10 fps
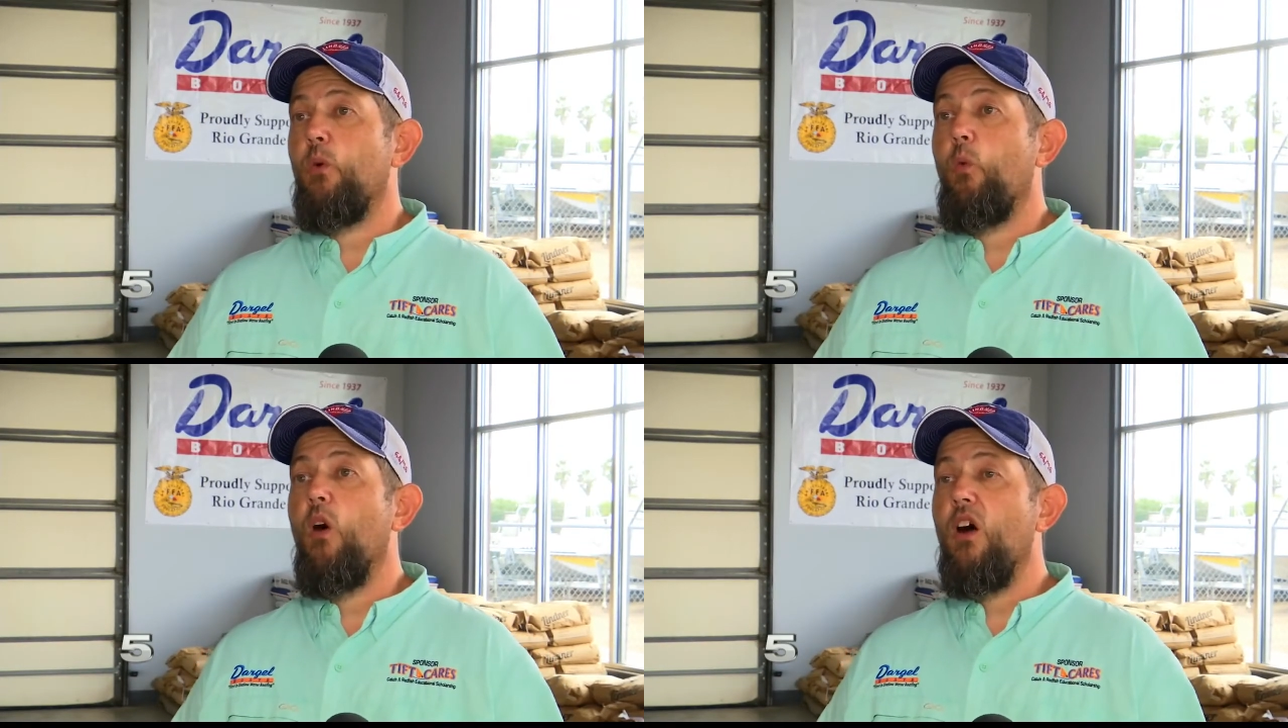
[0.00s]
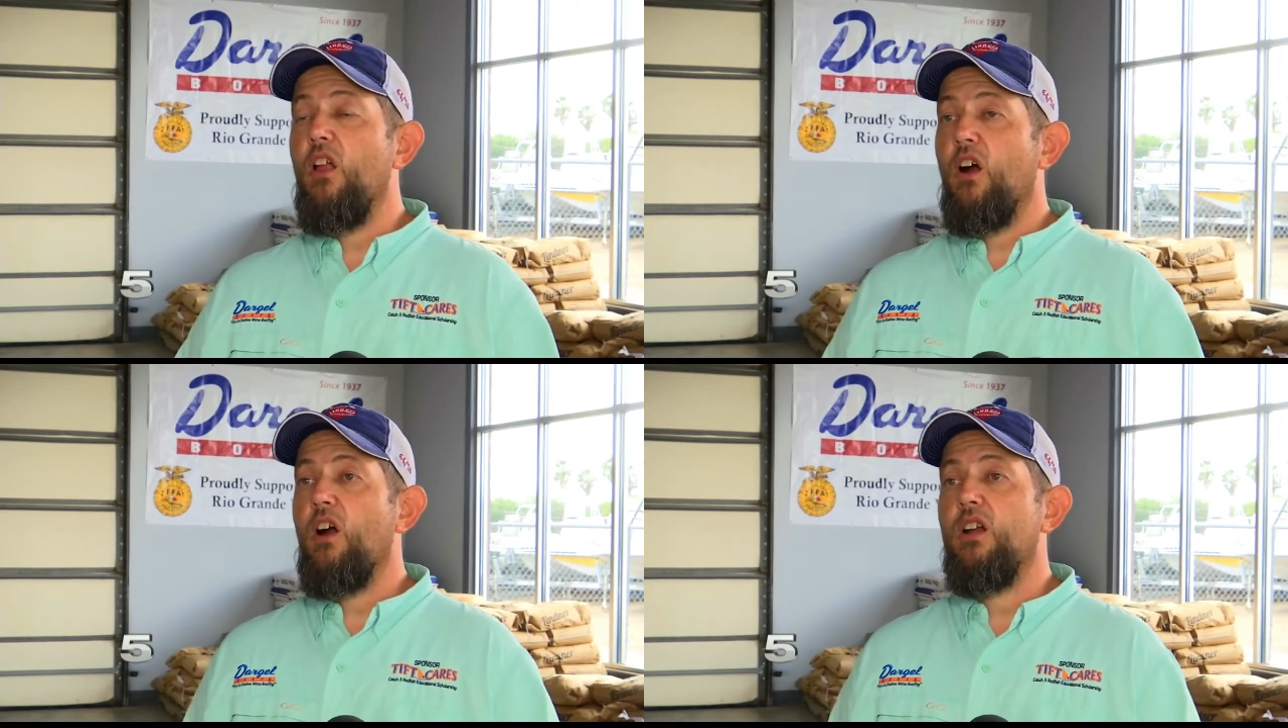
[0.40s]

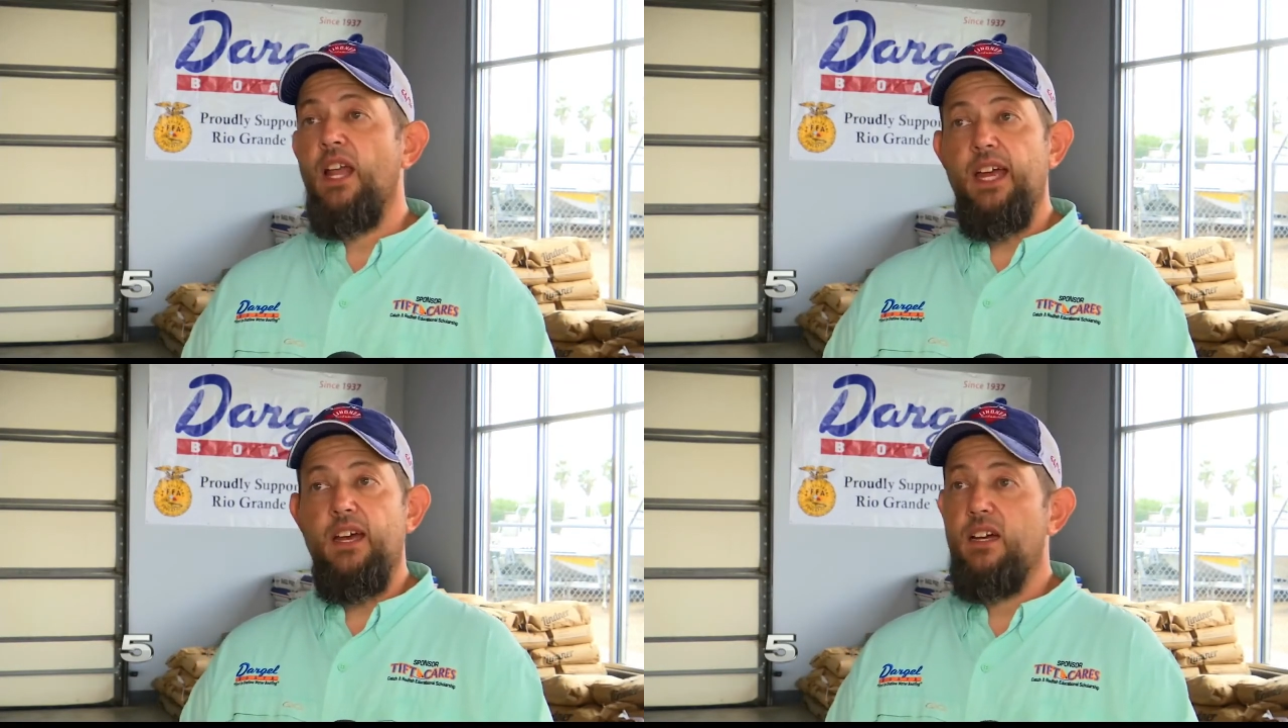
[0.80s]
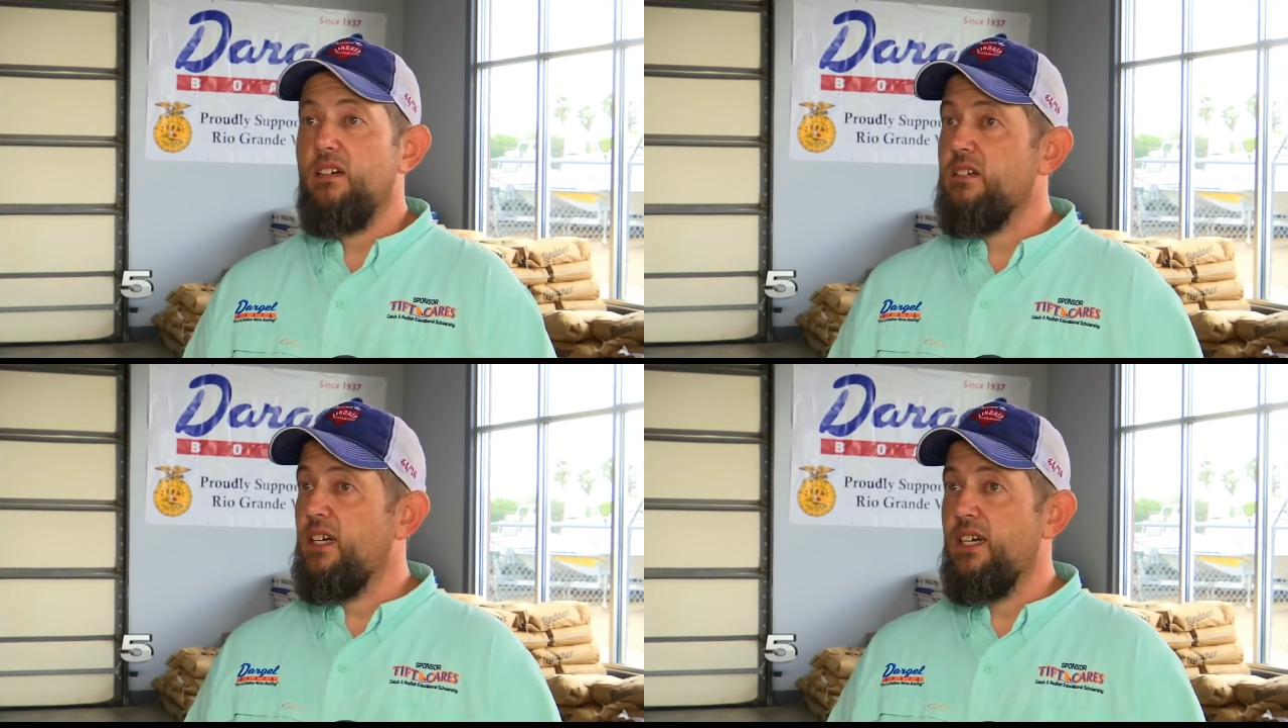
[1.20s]
wall art like a,
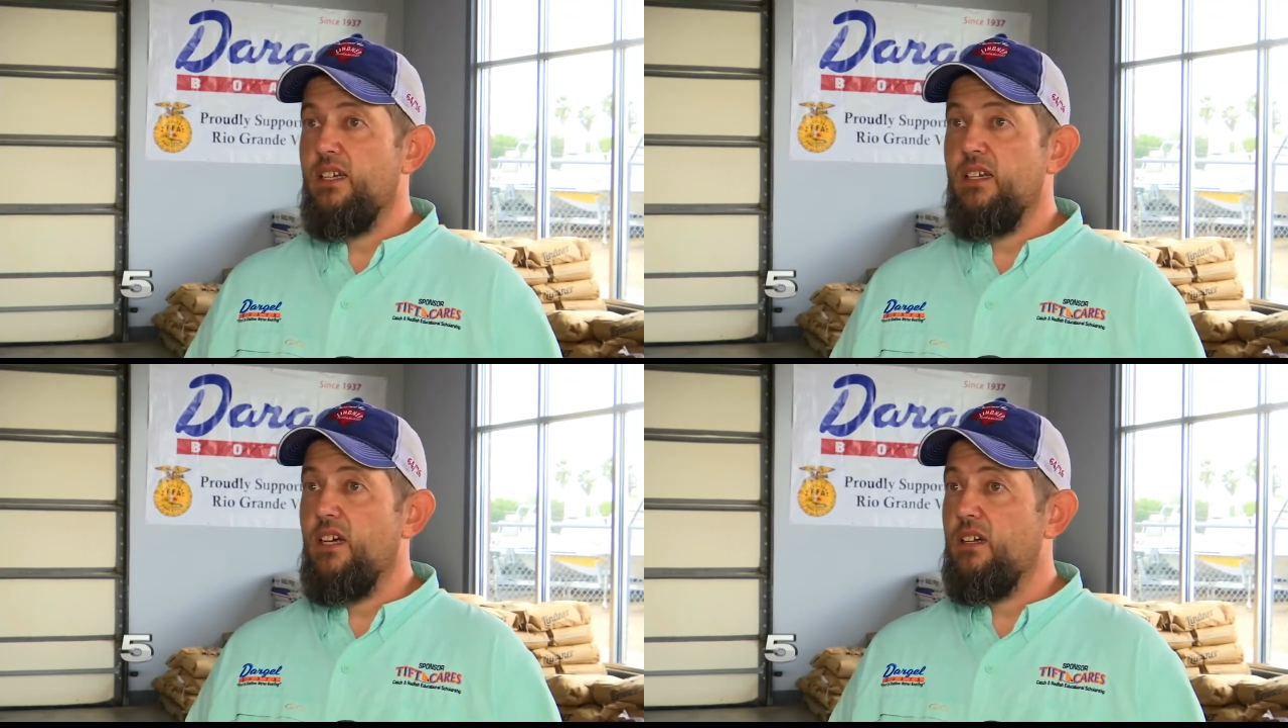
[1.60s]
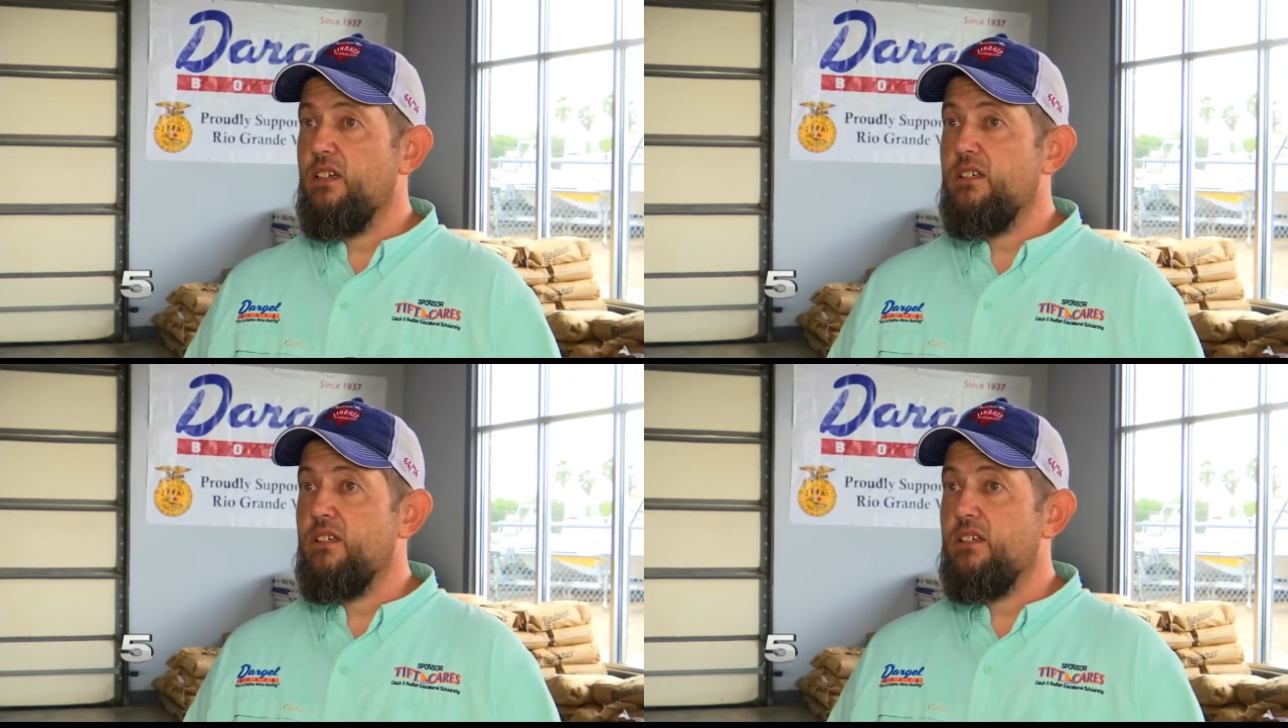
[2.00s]
a, a